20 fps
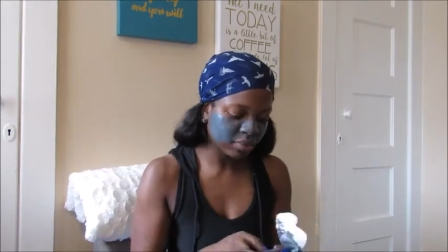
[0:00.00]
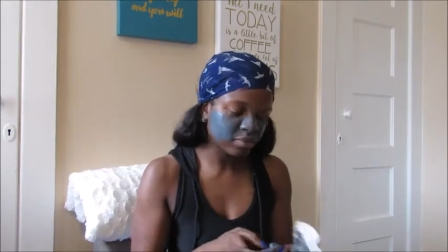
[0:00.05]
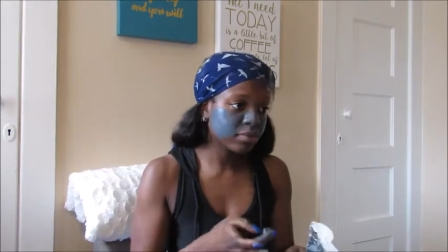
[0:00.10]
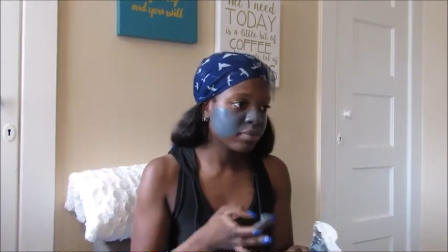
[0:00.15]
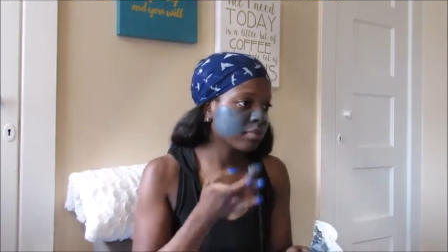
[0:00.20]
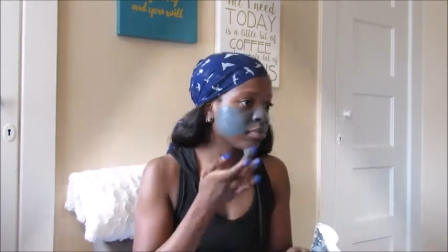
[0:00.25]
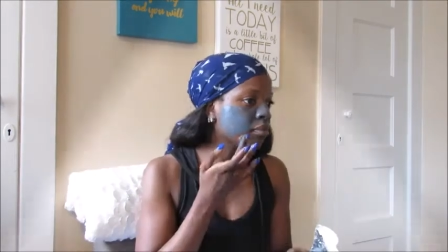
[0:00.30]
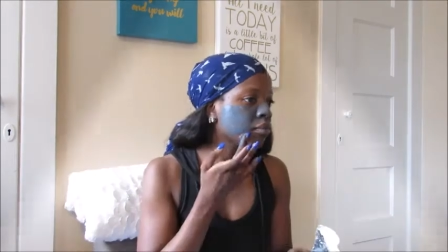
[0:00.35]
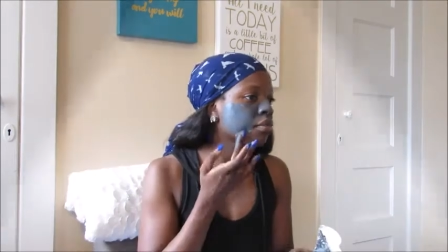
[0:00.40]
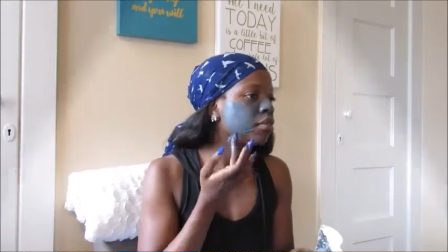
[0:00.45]

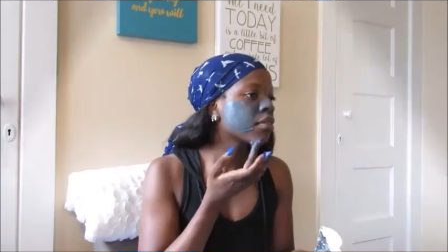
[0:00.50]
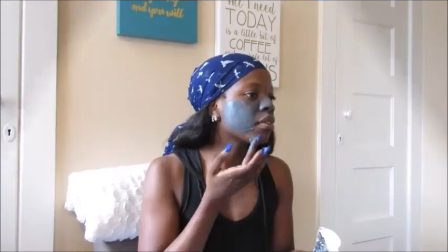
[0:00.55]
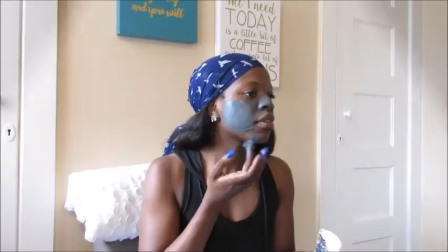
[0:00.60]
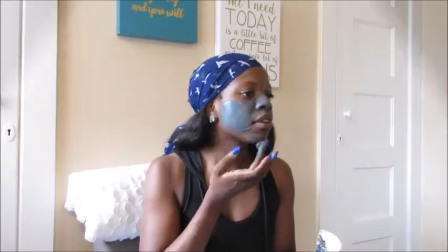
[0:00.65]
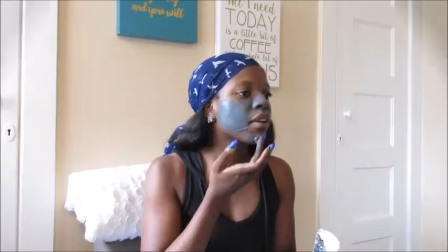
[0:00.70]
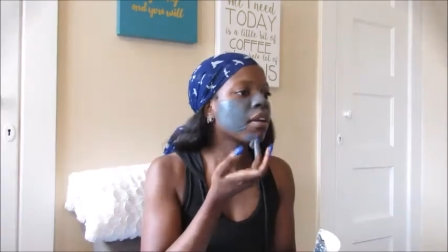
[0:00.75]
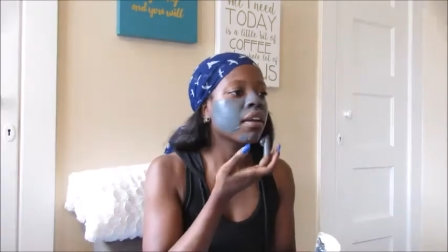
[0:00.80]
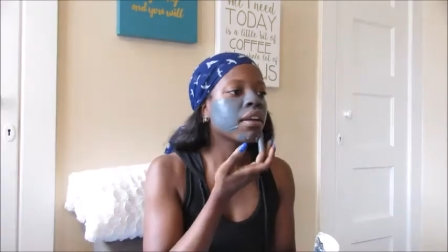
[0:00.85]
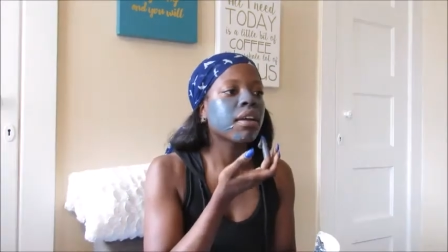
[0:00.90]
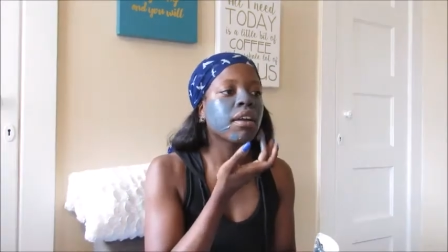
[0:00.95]
So
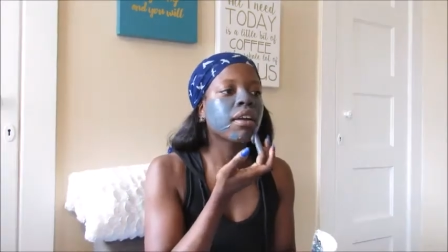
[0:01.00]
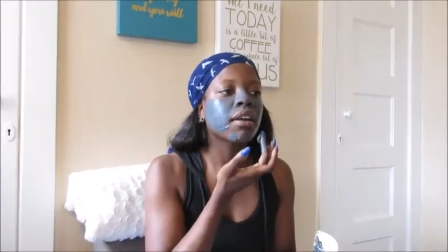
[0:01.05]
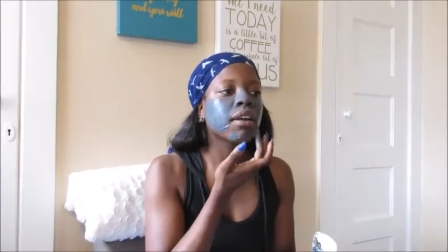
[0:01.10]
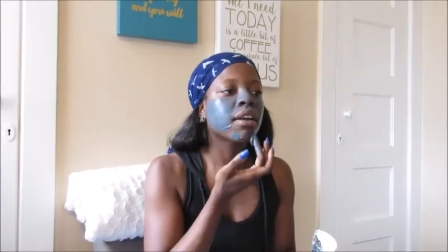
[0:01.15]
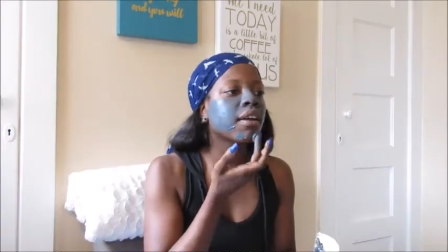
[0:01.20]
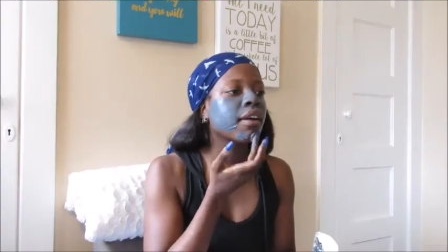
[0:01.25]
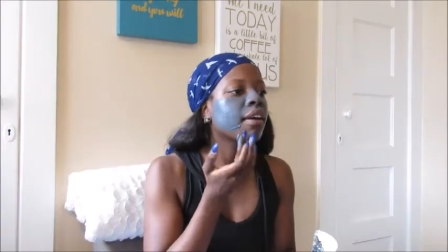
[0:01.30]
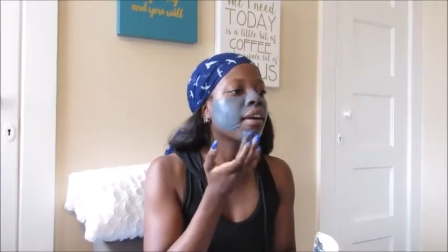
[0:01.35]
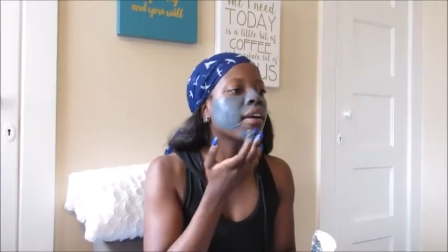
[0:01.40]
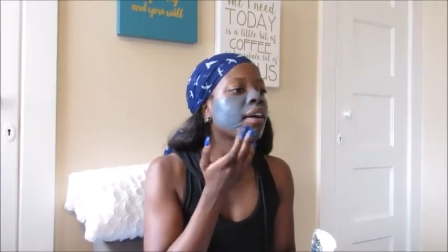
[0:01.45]
yeah, I'm
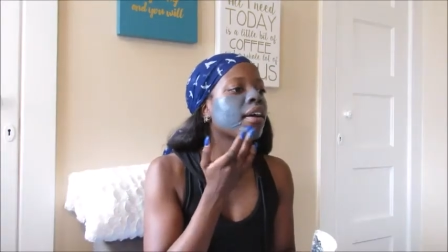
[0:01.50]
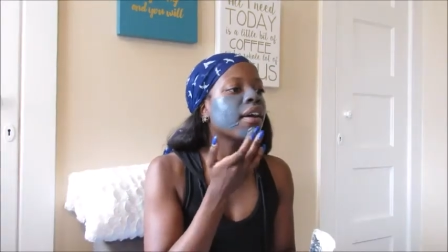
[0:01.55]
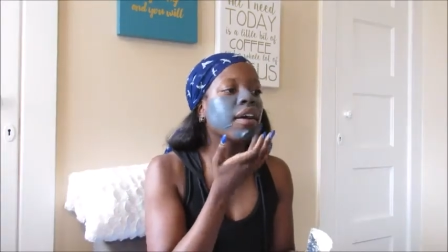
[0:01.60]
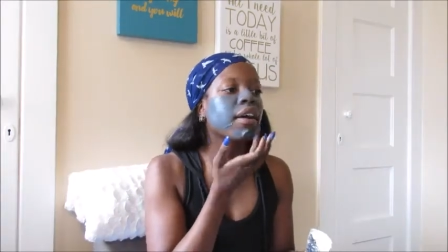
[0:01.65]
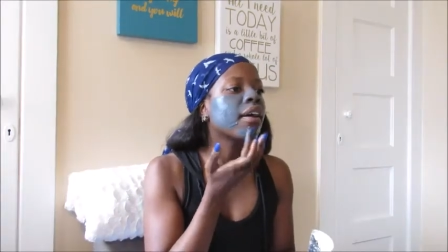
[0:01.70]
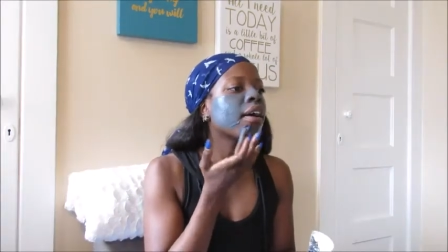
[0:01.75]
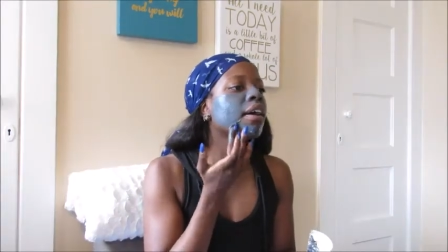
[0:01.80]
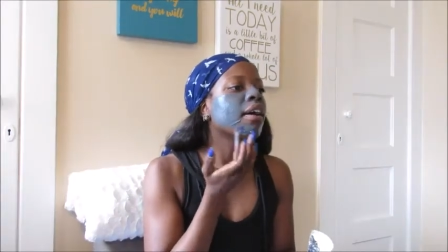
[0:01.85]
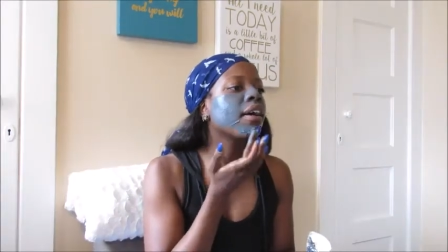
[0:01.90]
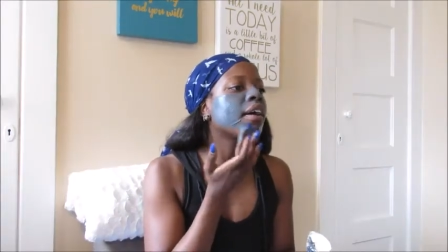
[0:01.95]
just
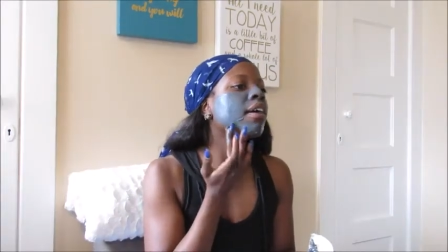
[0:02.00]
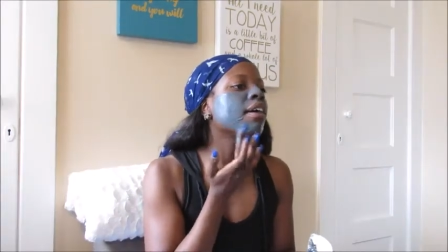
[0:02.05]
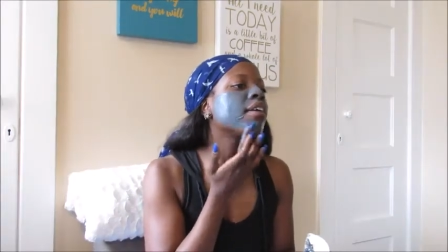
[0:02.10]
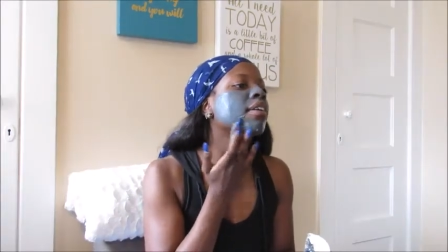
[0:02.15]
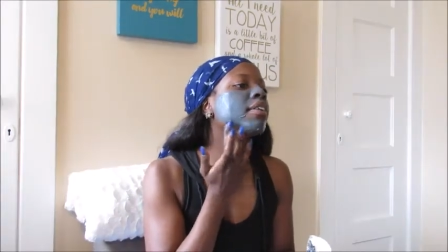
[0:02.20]
applying this